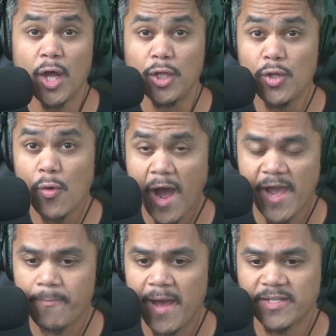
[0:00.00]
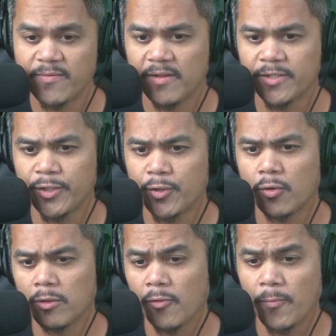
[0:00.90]
No high pass filter
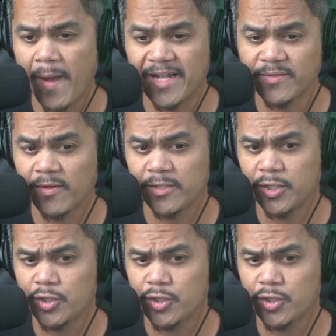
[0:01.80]
or low pass filter